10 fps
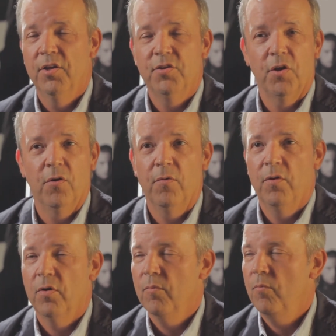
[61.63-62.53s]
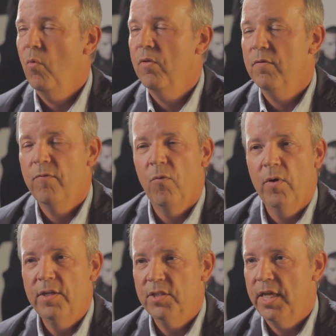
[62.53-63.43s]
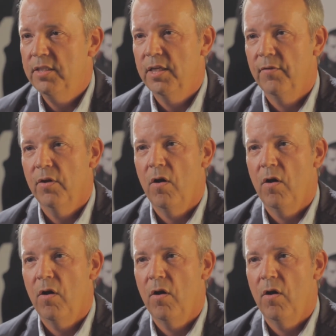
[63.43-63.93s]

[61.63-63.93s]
So there are more than 40 states now that